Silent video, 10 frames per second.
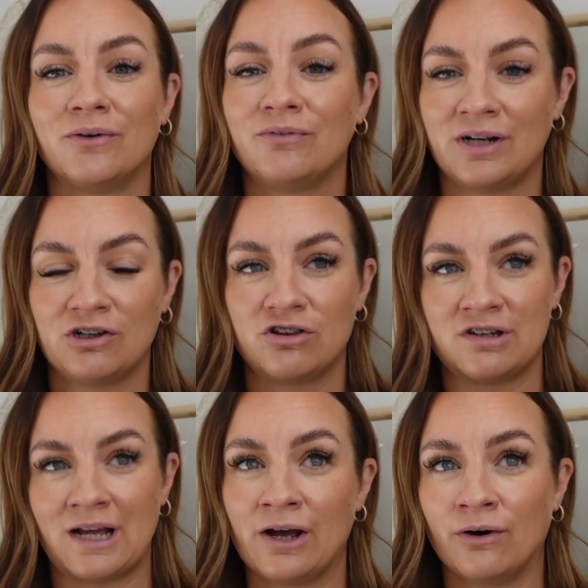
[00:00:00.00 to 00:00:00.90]
finish the
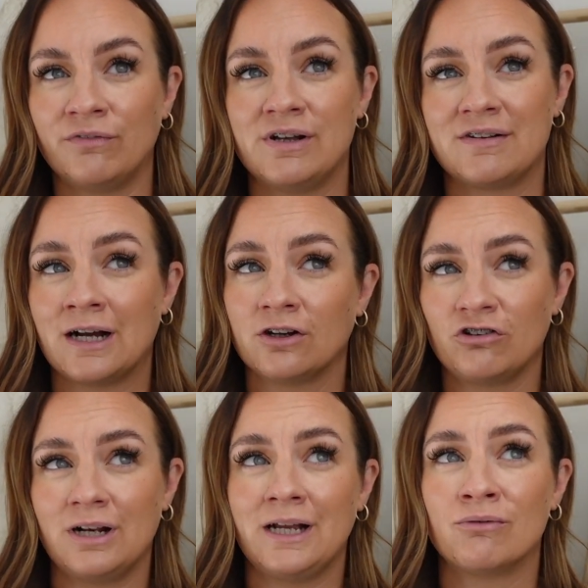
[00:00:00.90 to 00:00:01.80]
day off it's
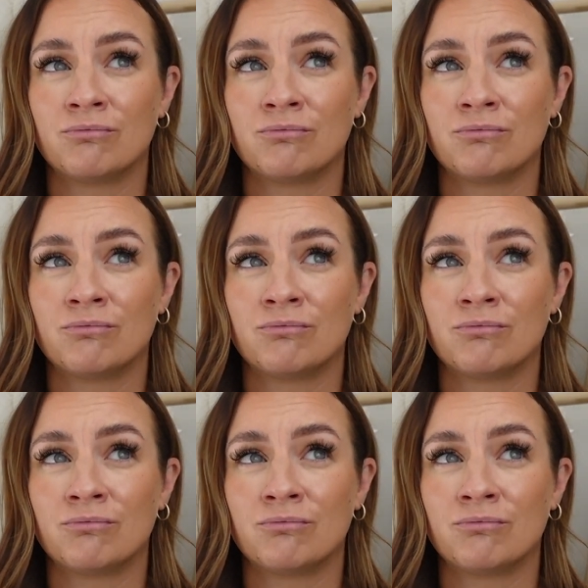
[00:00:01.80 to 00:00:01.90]
actually